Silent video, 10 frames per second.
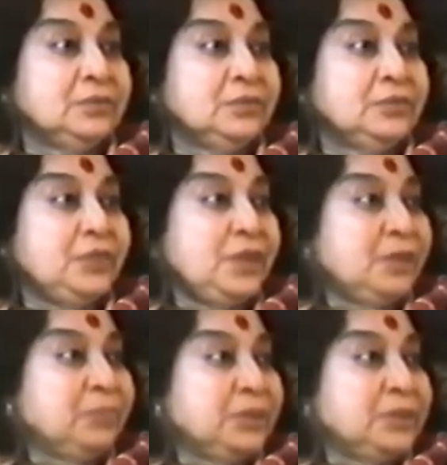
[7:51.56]
see
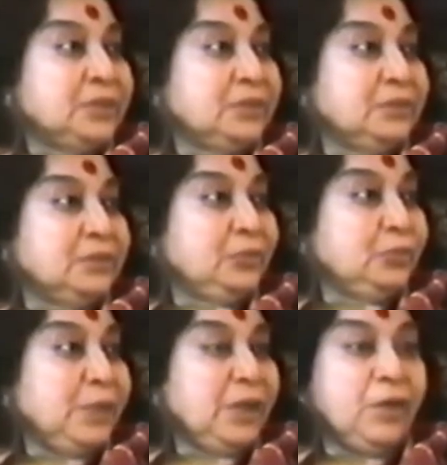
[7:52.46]
the person, you
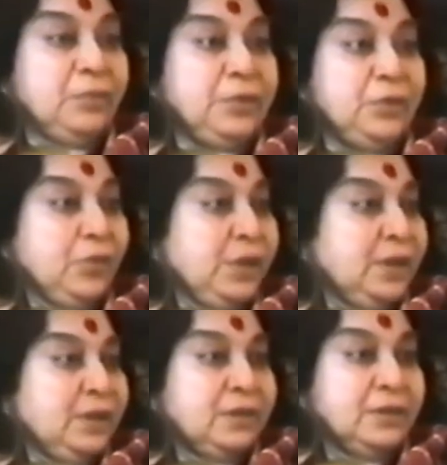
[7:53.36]
may not be
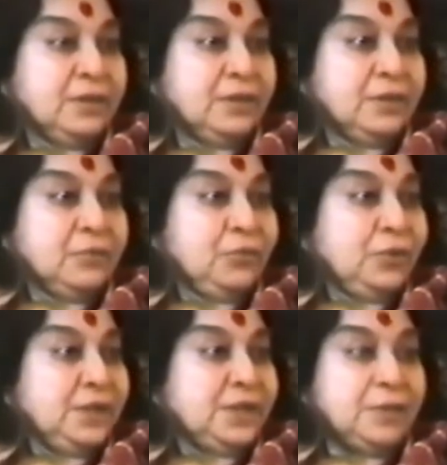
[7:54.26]
knowing
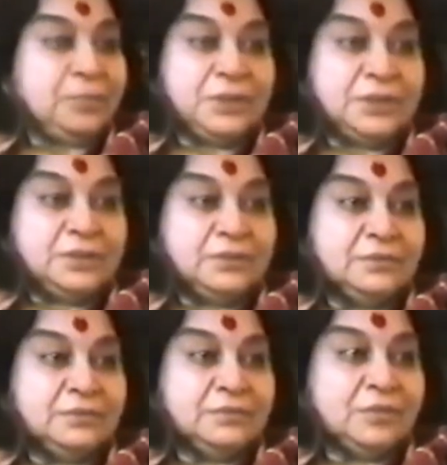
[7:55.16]
fully that person
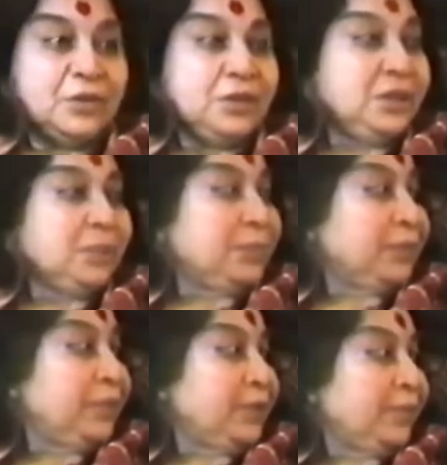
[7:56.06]
or in the
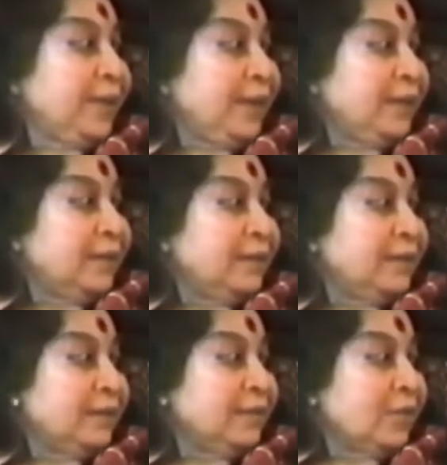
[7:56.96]
perfect way
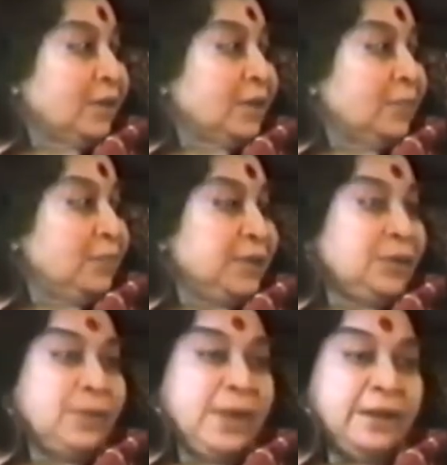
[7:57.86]
or a
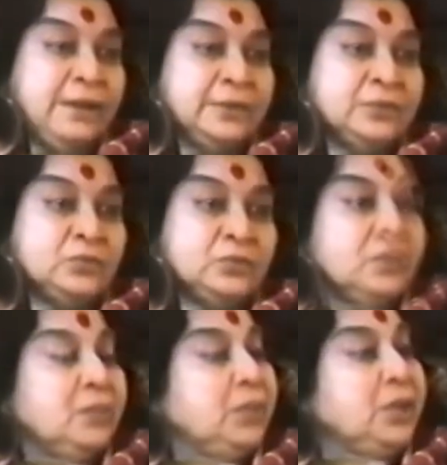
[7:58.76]
complete way.
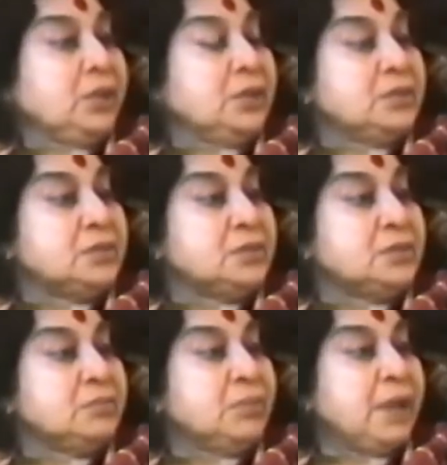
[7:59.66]

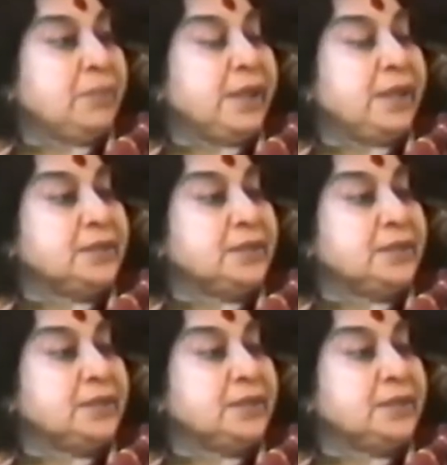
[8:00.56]
Because Mahamaya